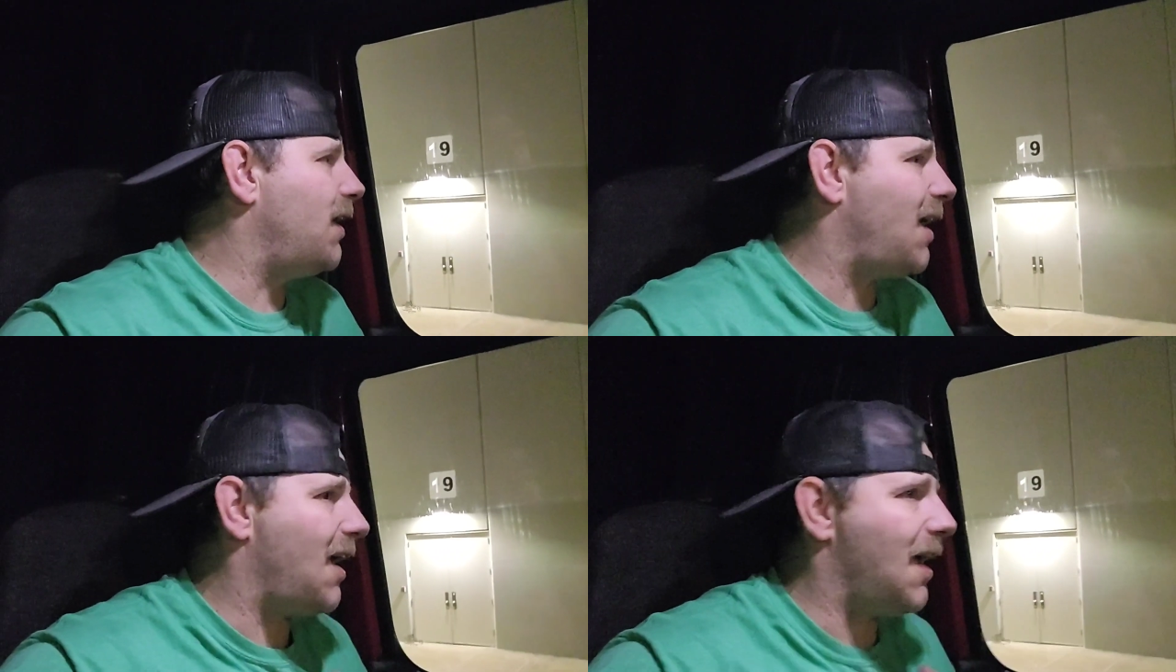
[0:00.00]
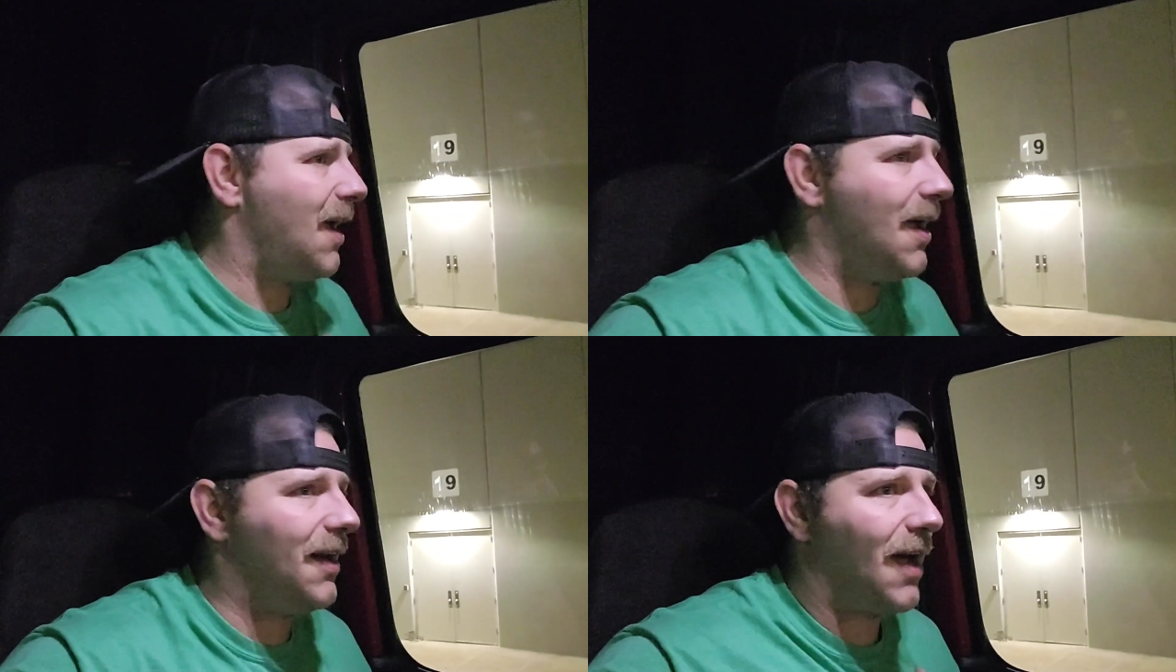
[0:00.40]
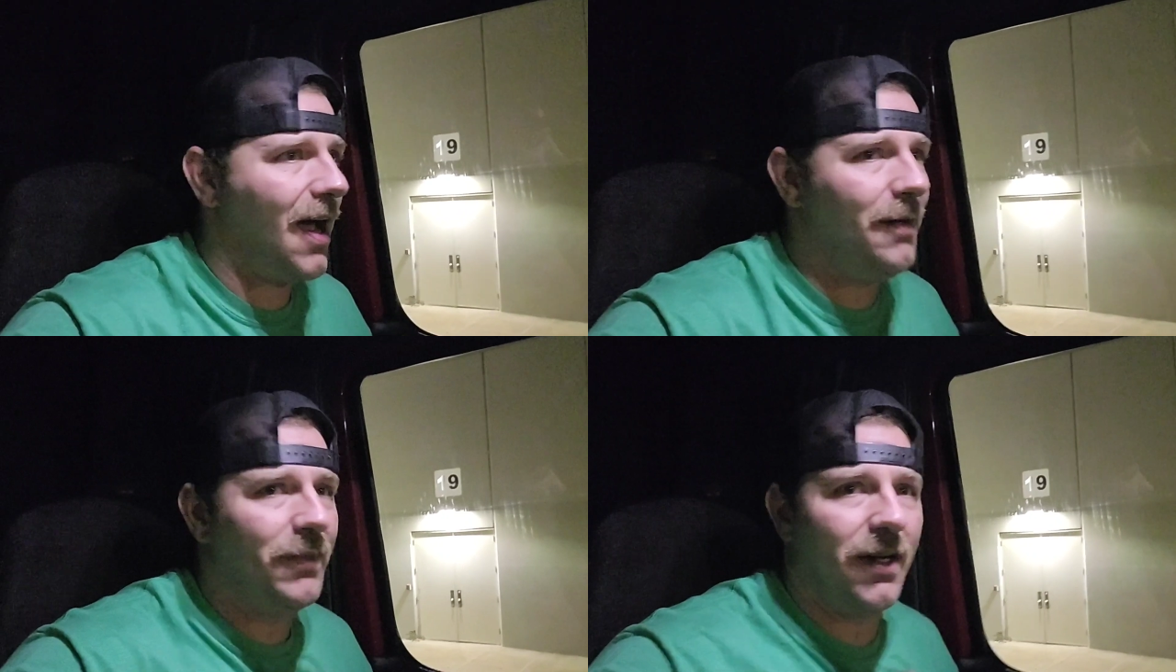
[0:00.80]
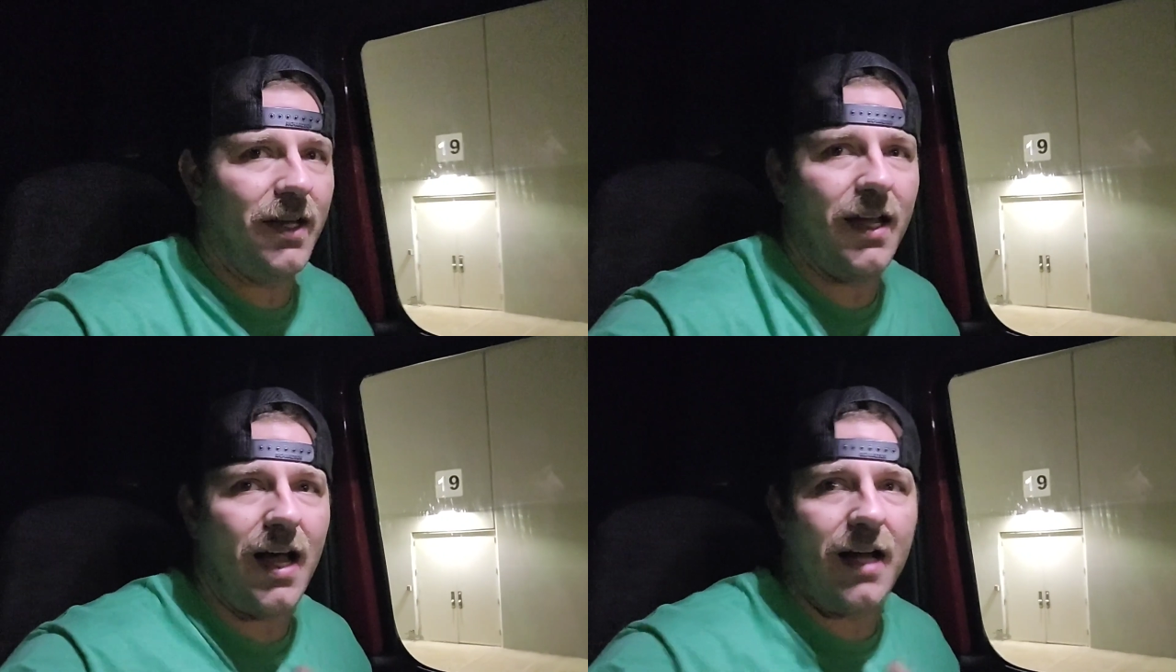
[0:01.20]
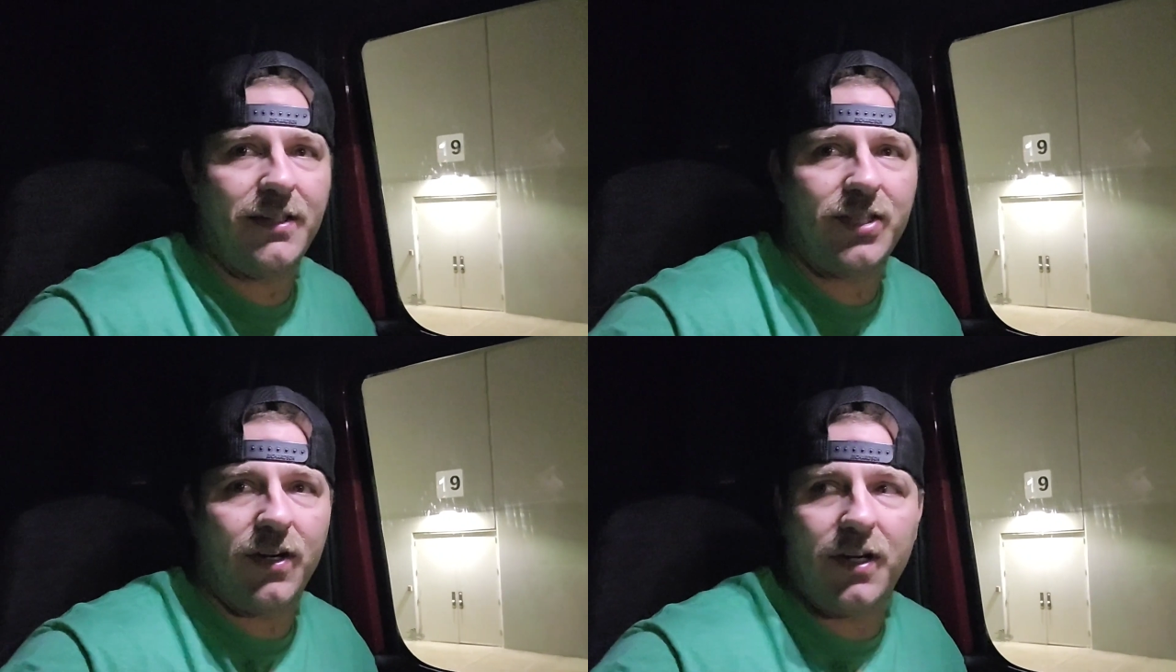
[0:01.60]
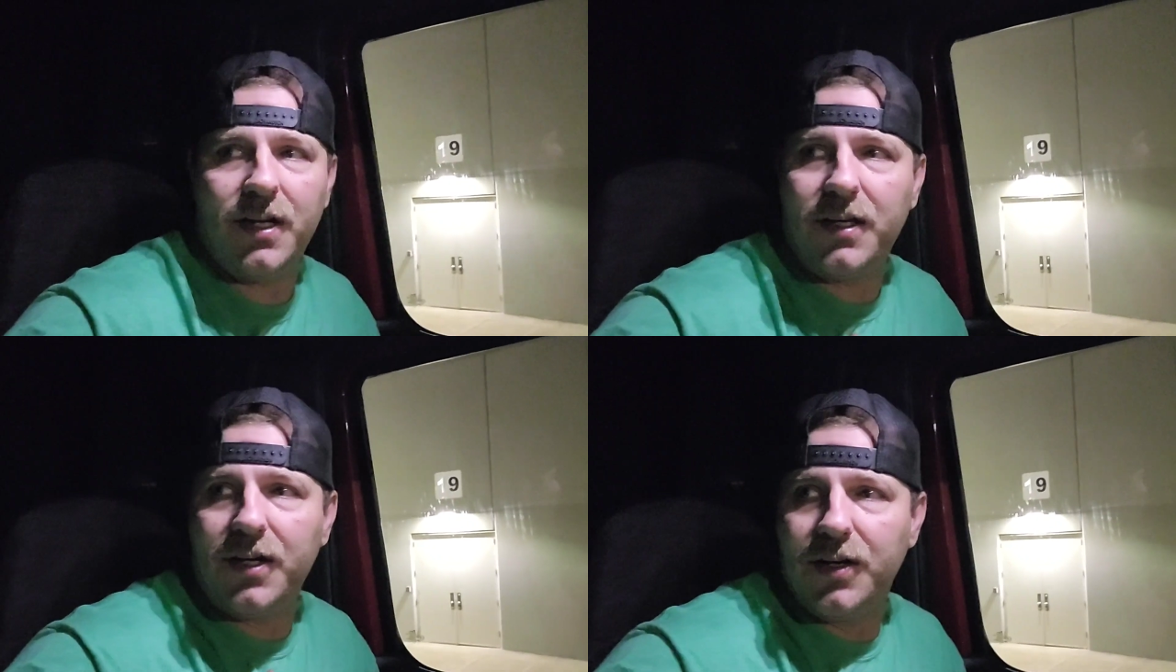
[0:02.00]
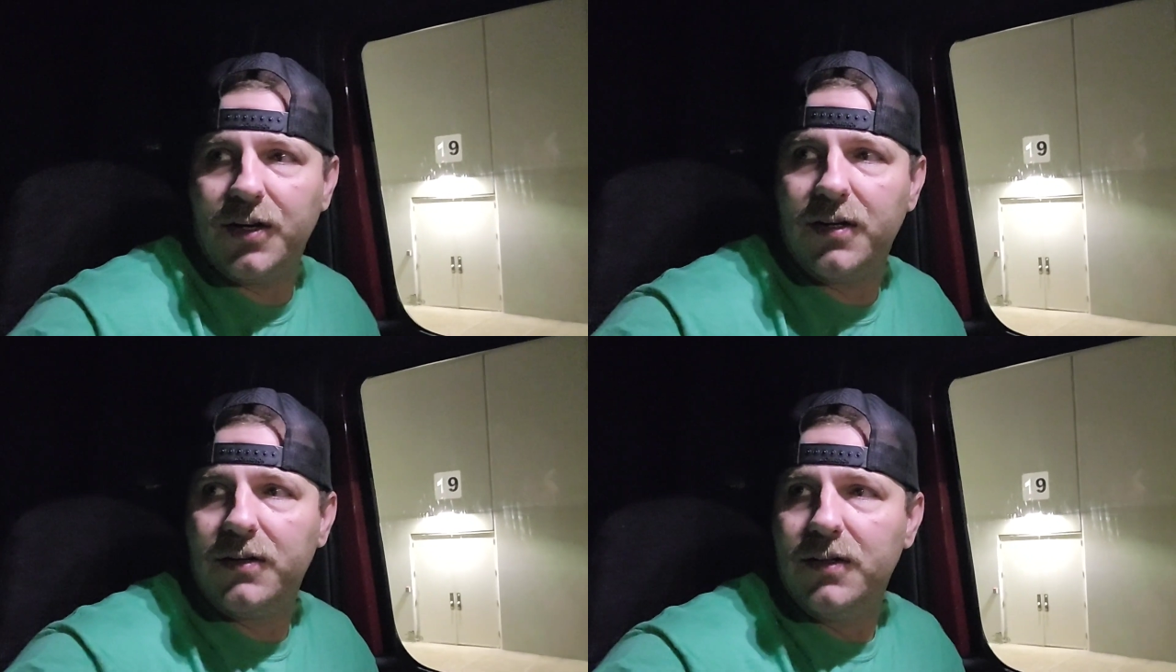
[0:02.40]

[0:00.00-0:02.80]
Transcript: and I am gonna get out of Target here